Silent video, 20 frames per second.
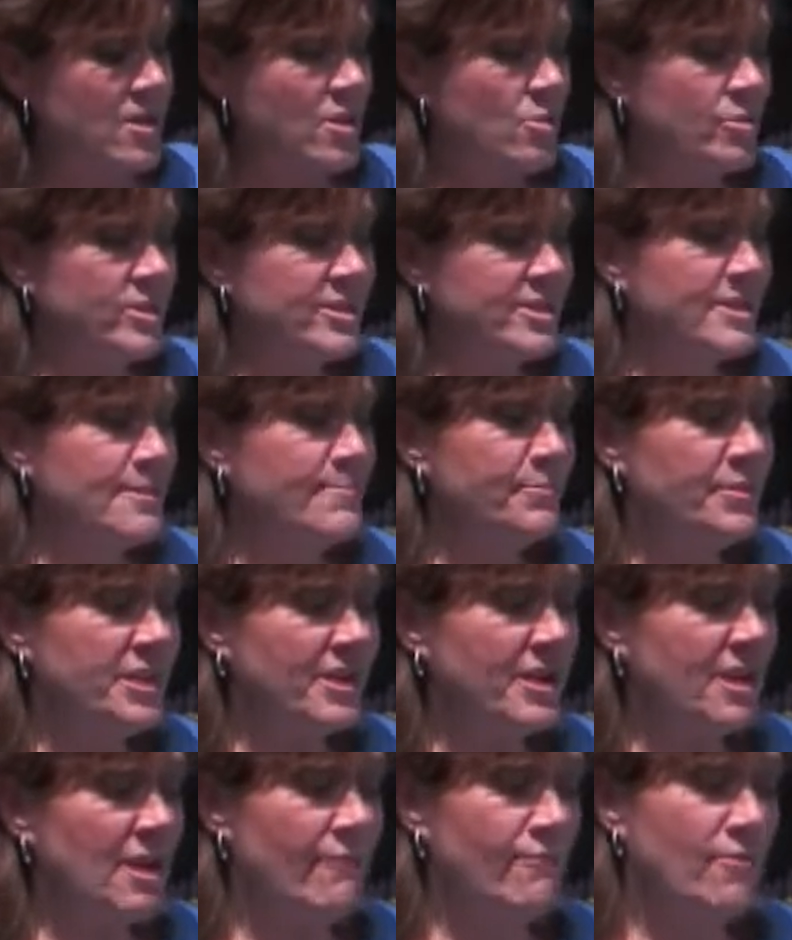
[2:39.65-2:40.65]
We simply
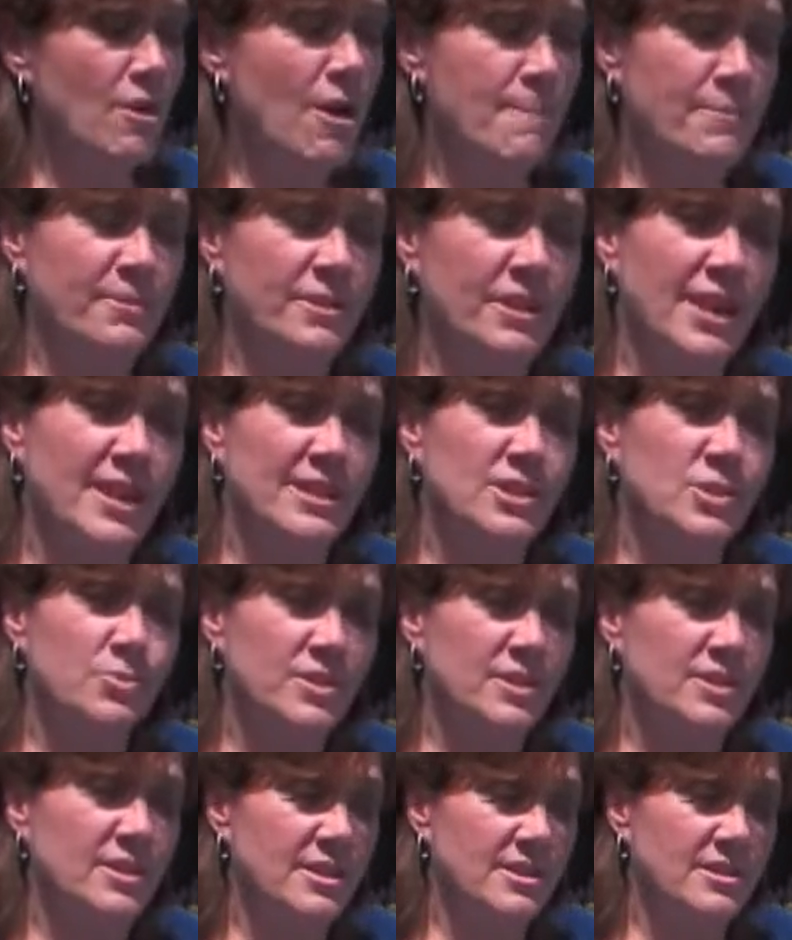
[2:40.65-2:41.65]
cover our plants
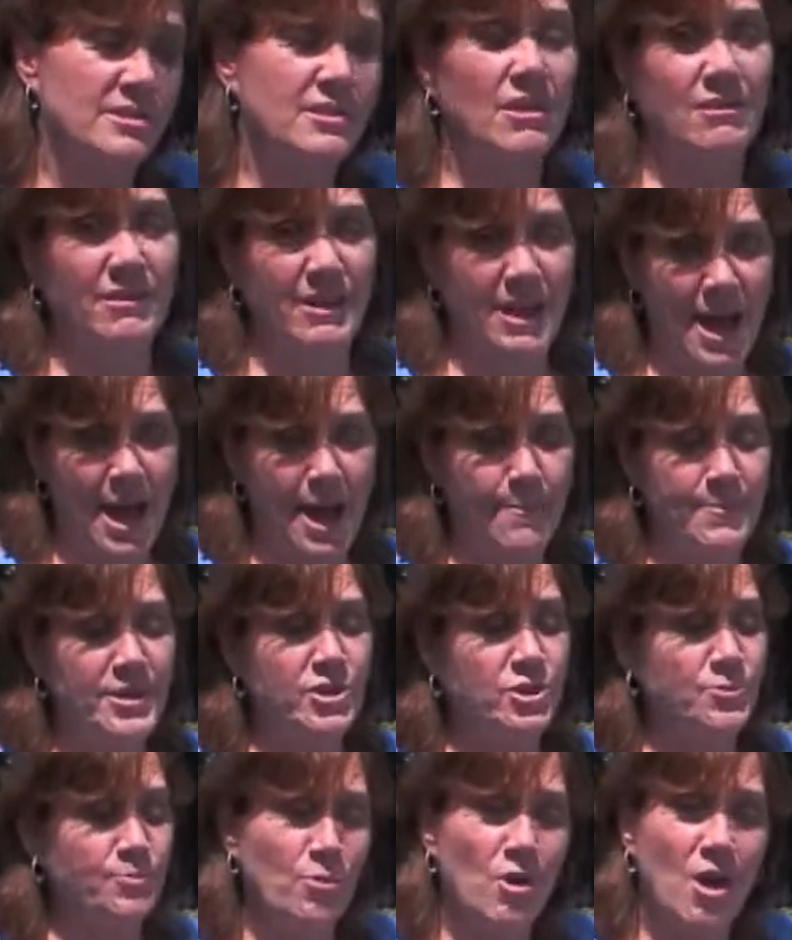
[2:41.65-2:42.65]
with this, our
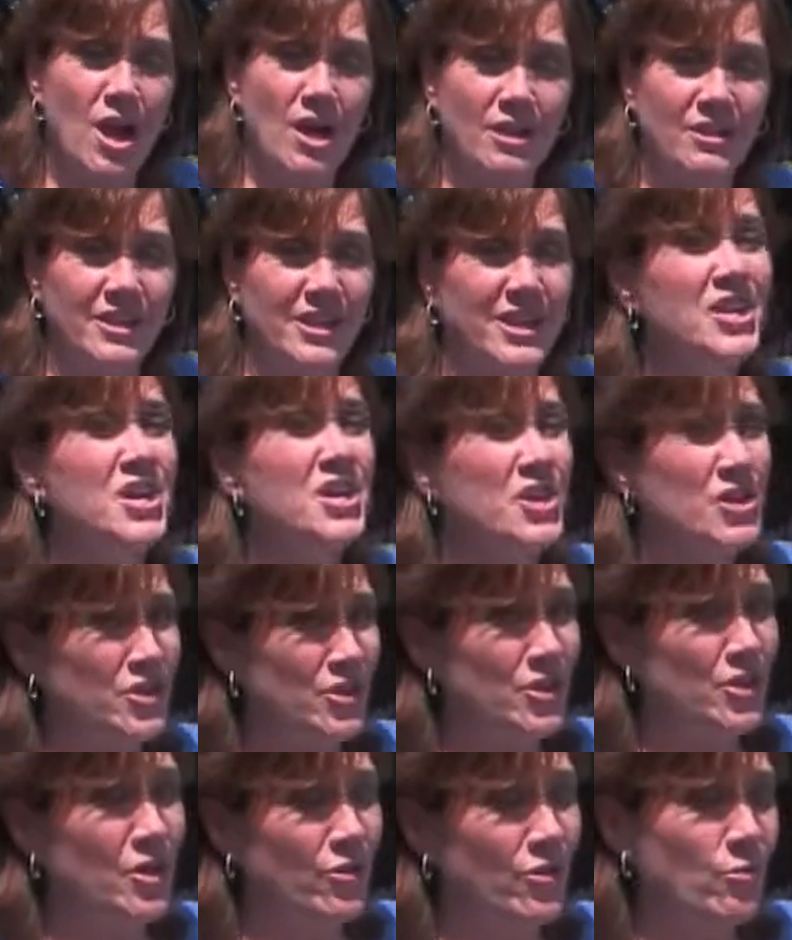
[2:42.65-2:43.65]
cabbage, broccoli, you
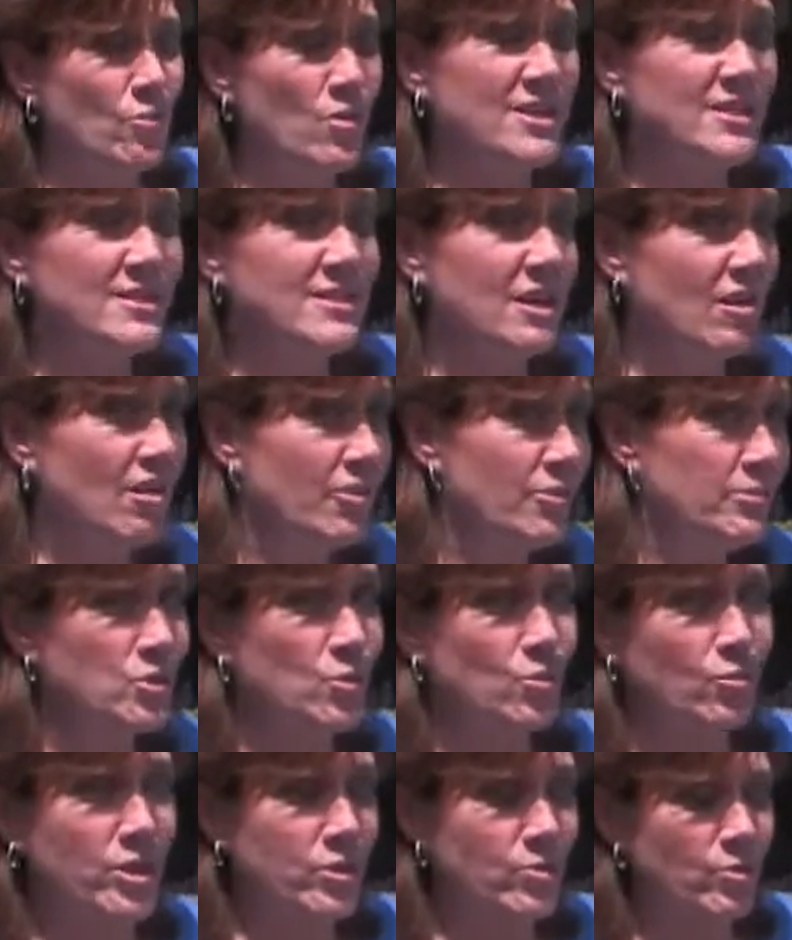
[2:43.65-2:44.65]
know, the ones that all those
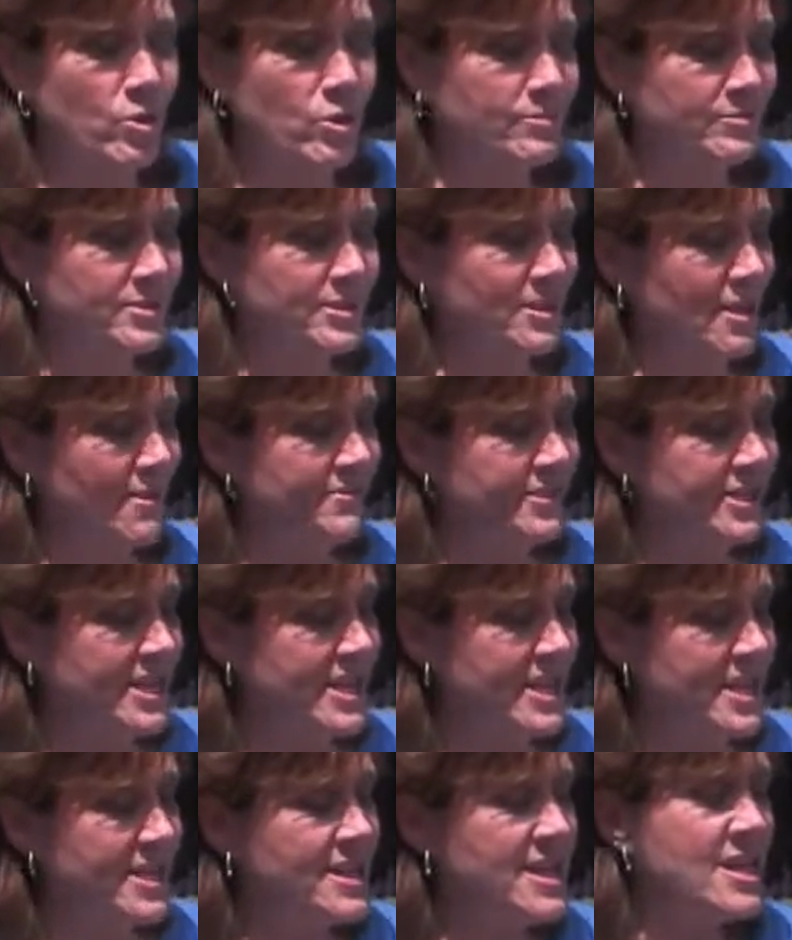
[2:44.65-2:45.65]
green worms love to
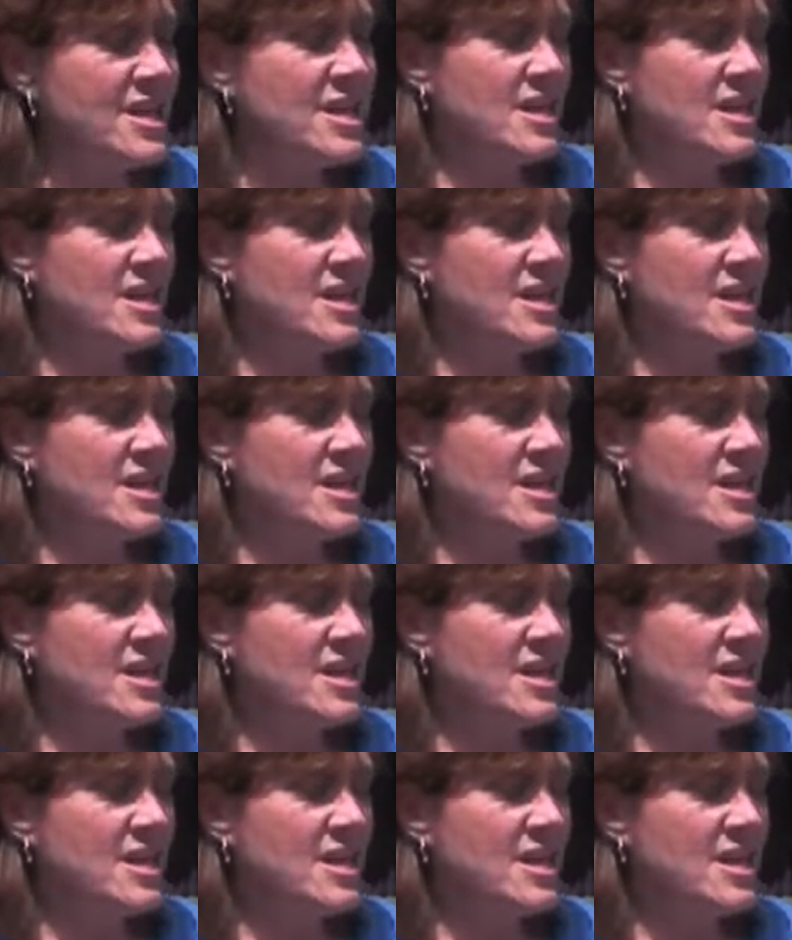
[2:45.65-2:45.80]
eat.